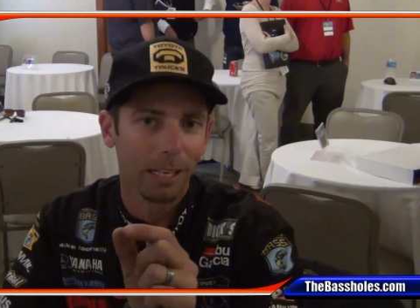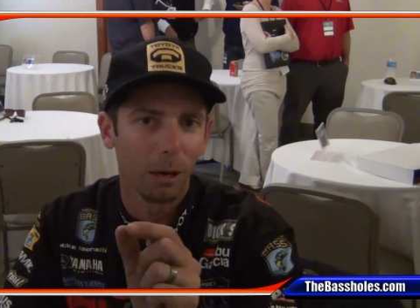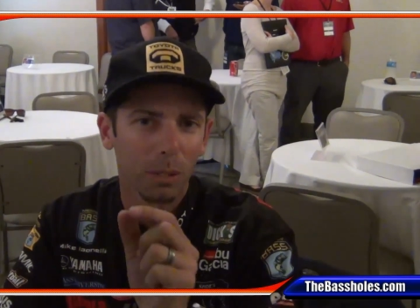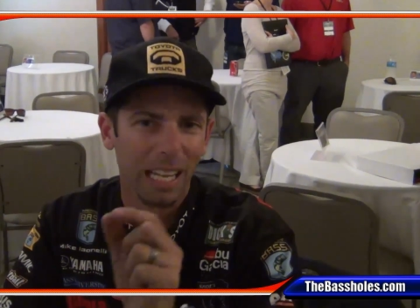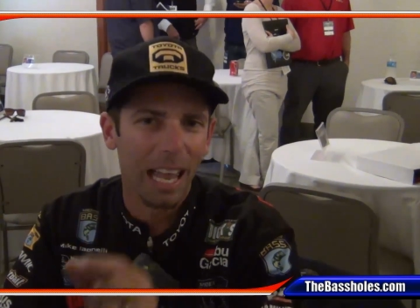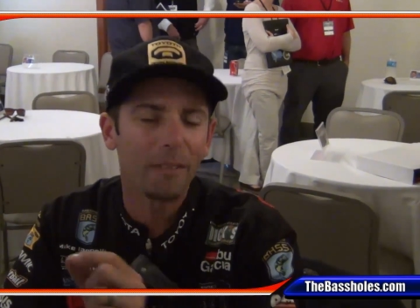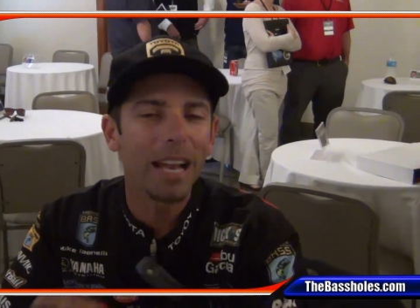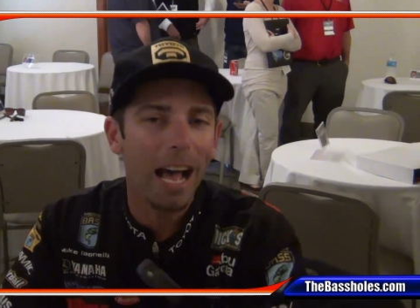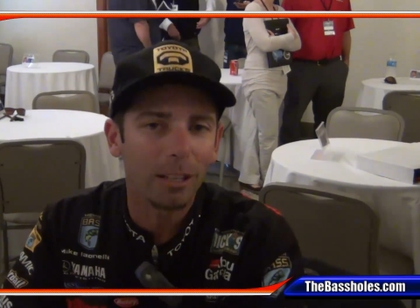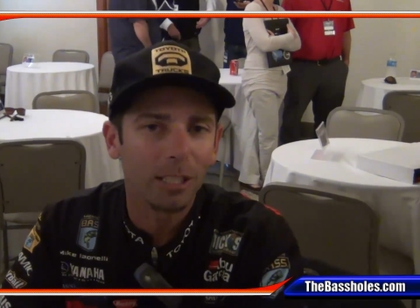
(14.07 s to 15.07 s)
You know, it was
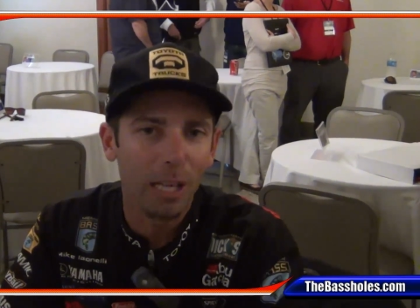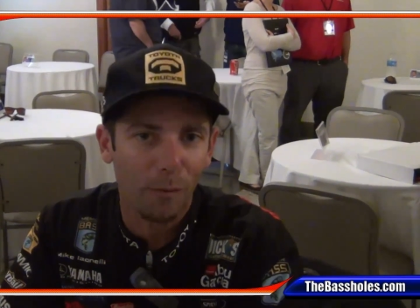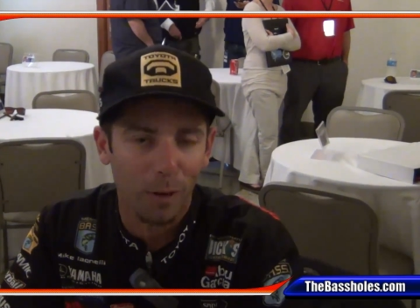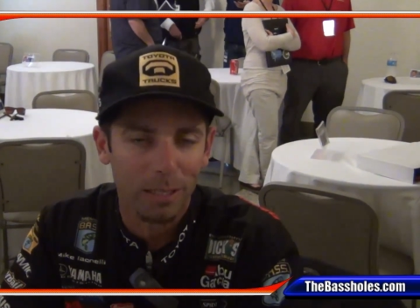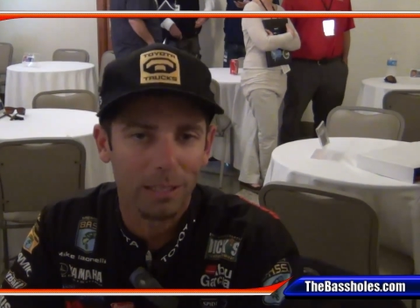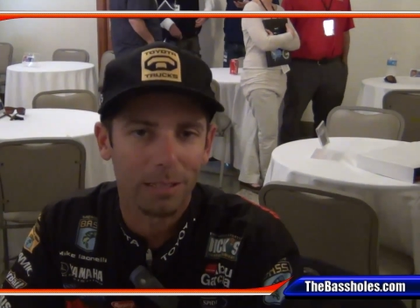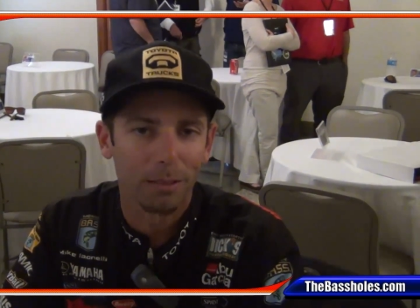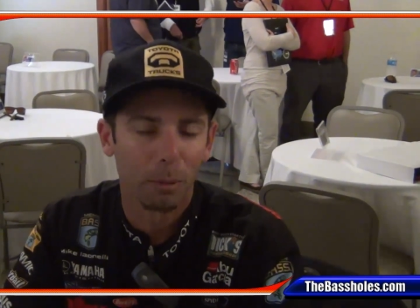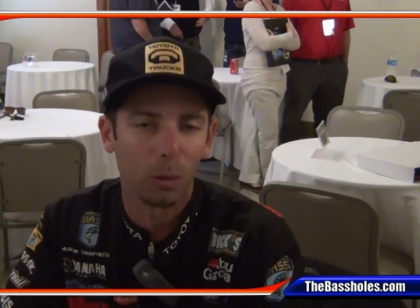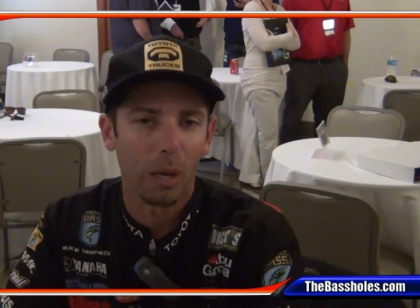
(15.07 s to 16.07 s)
11-ounce difference
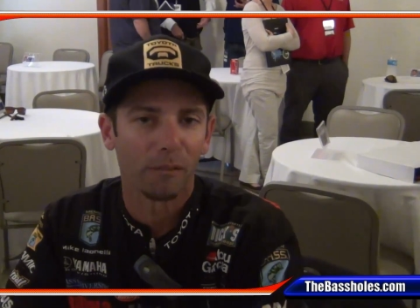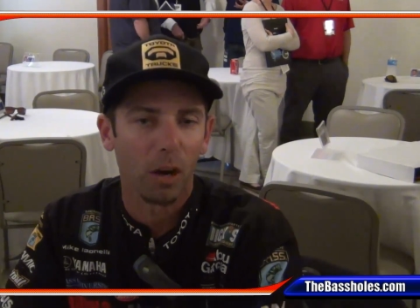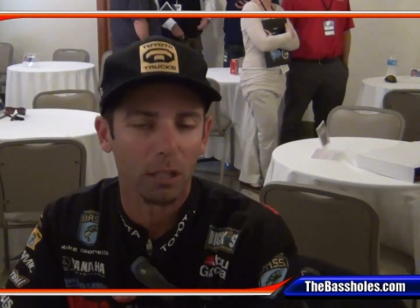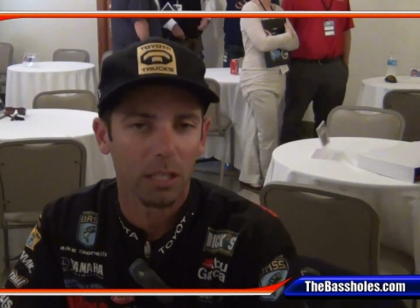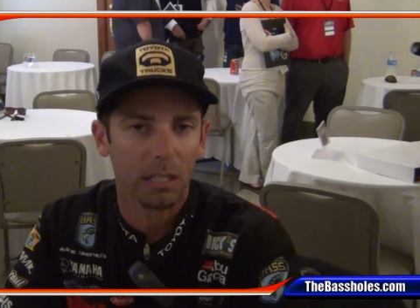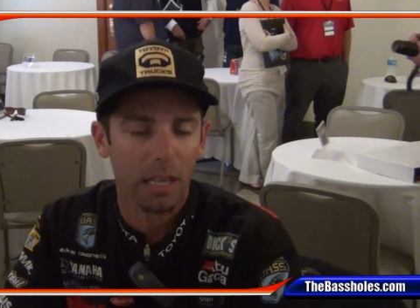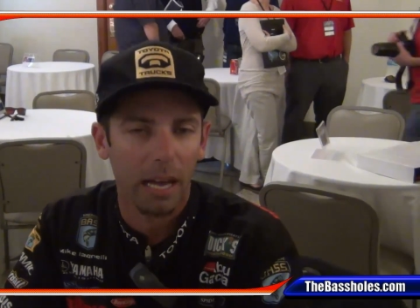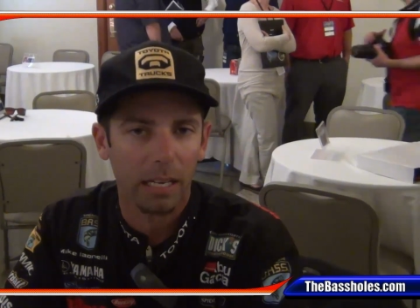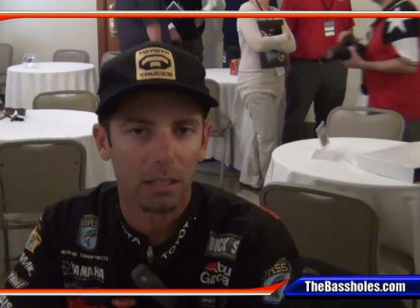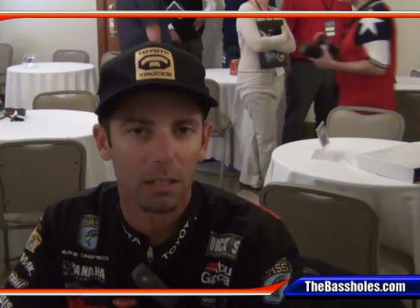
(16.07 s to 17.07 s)
between first and
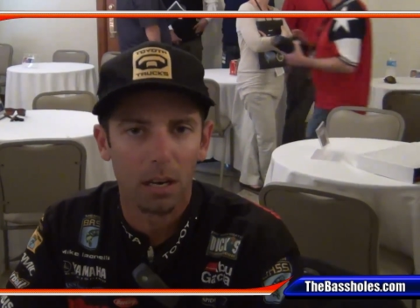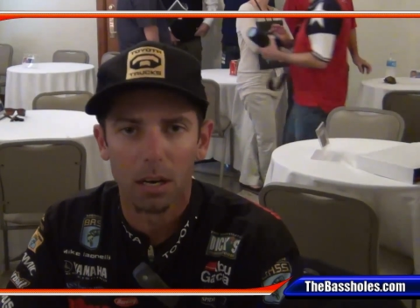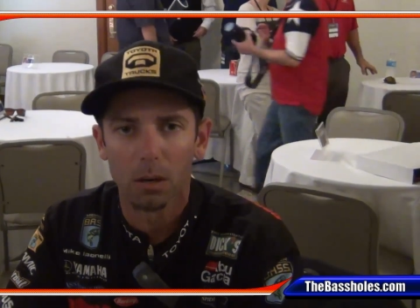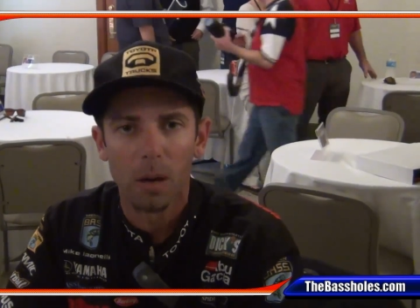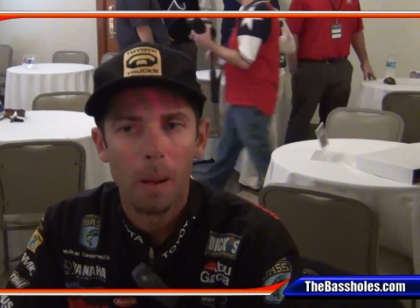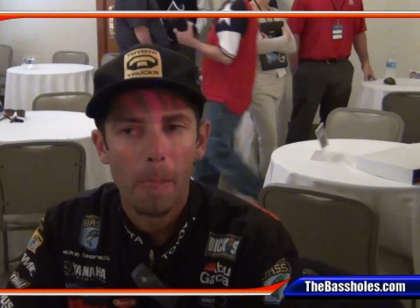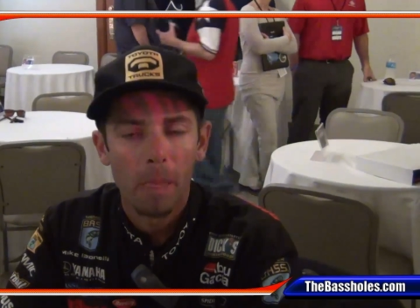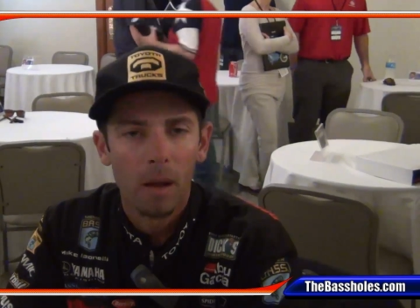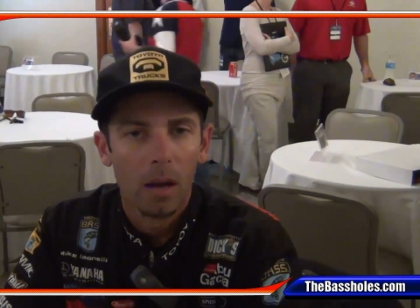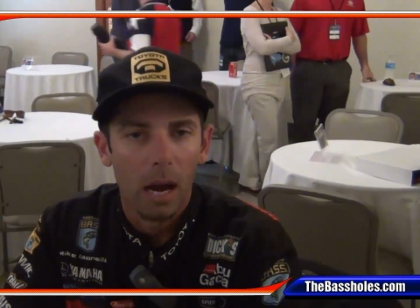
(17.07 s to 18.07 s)
second. So
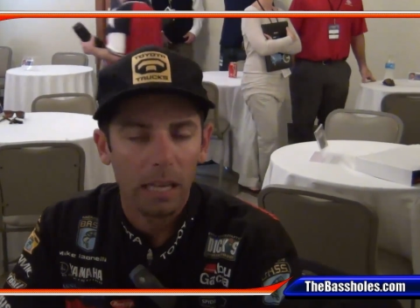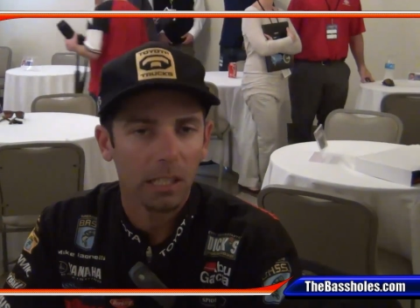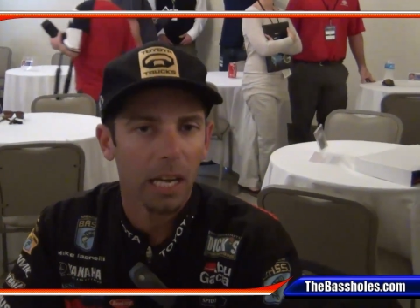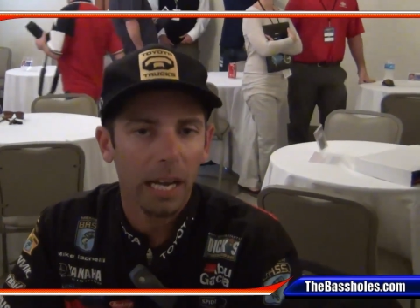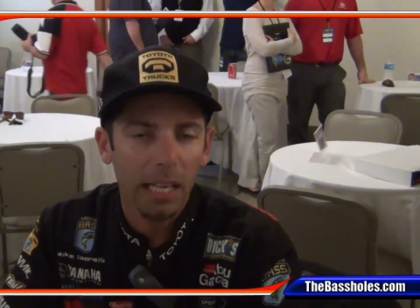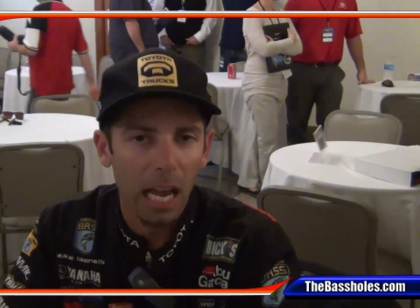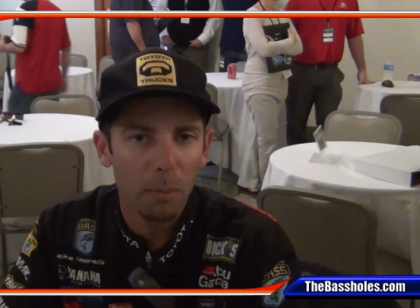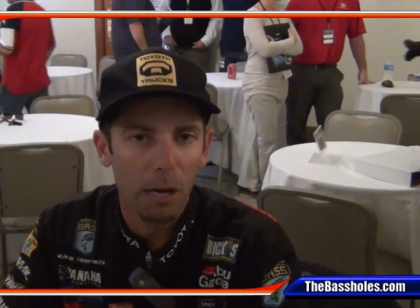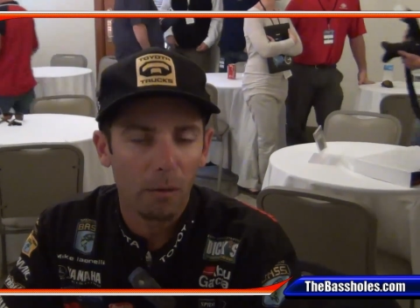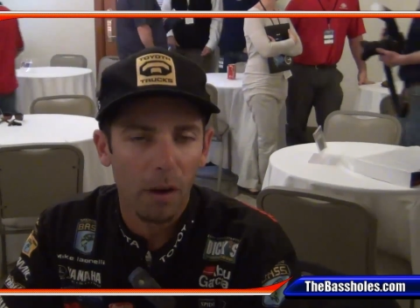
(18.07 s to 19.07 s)
I tell you, I
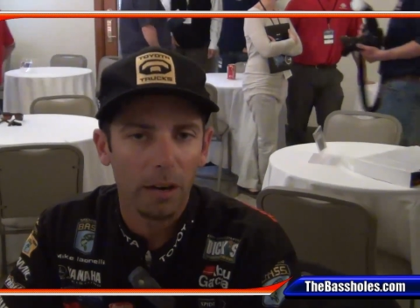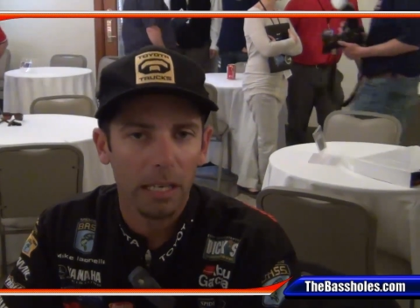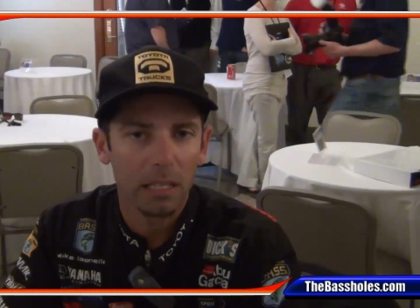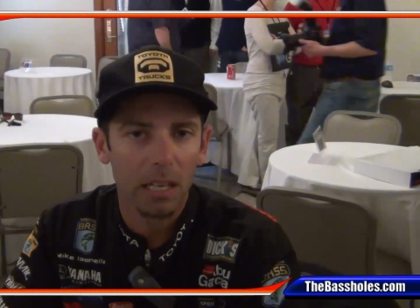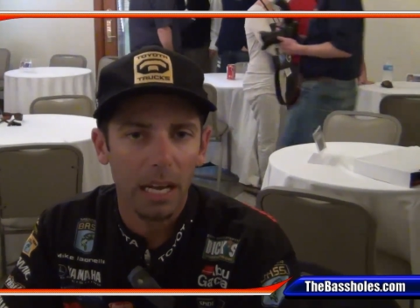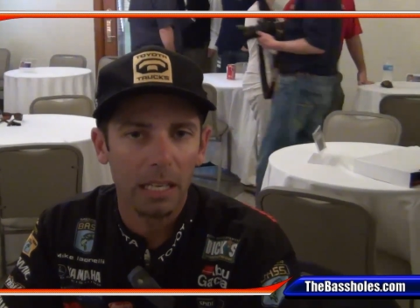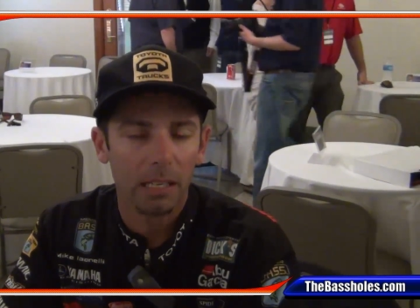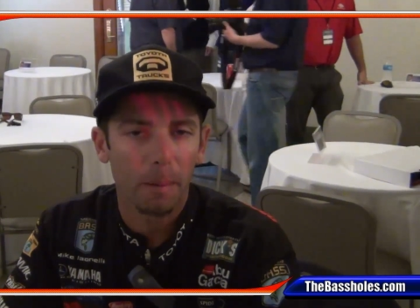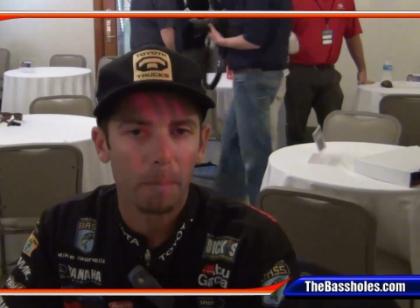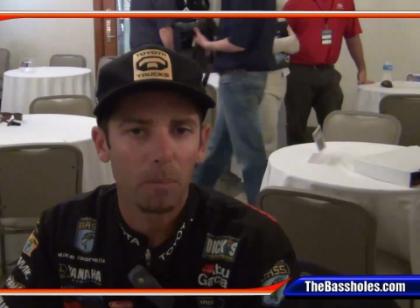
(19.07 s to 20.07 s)
came here very excited